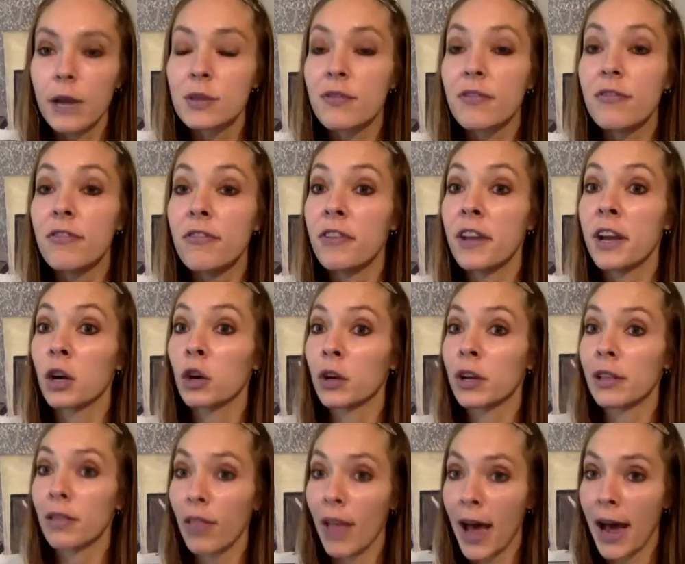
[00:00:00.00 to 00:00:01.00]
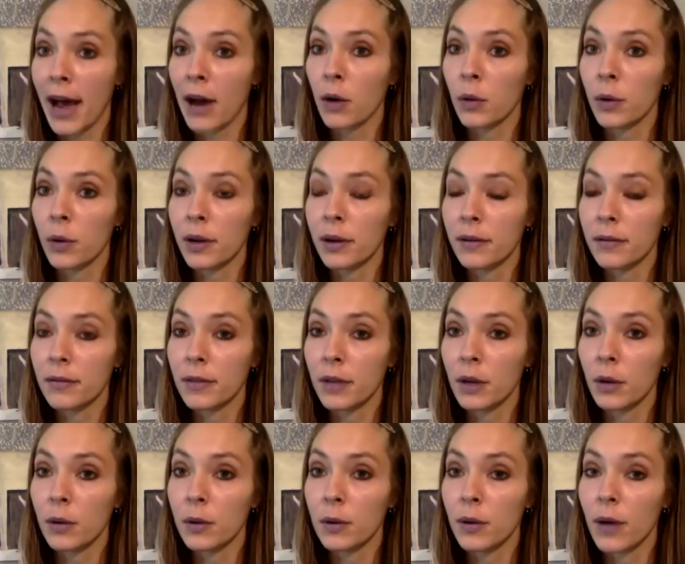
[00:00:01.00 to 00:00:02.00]
very loud.
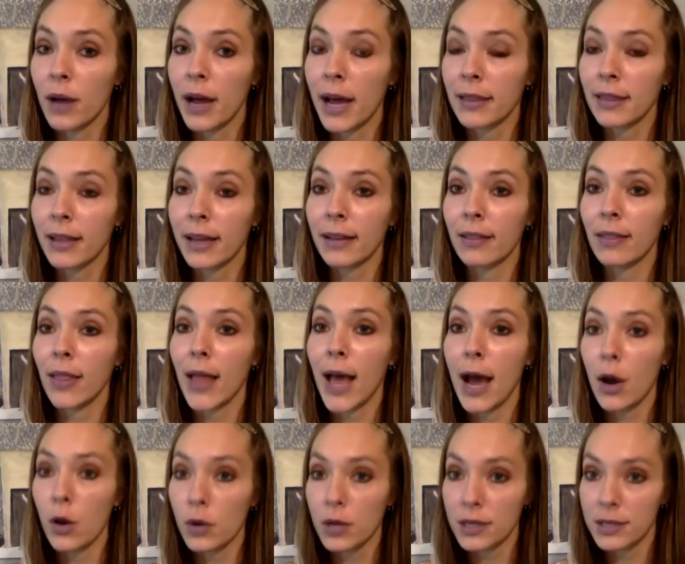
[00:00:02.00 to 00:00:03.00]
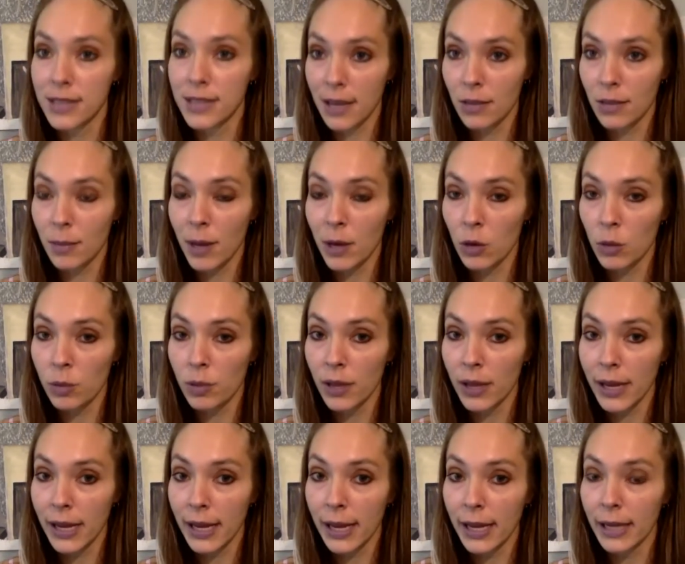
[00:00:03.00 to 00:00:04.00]
I had like a loud death metal
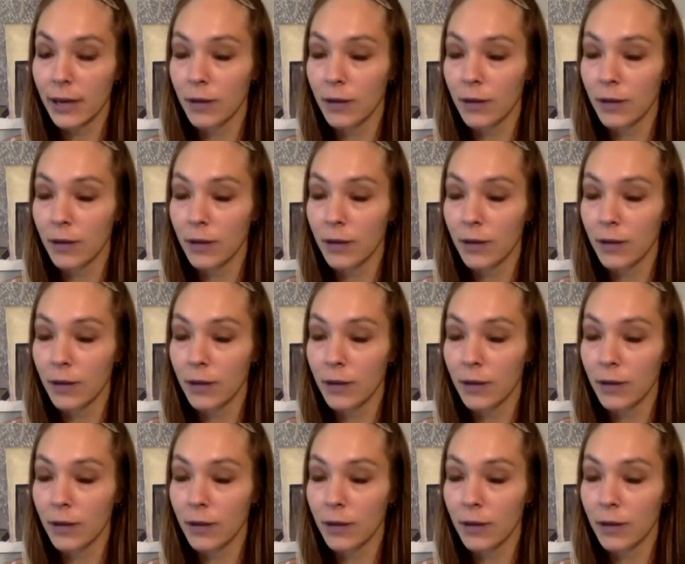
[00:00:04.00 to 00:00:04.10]
playing,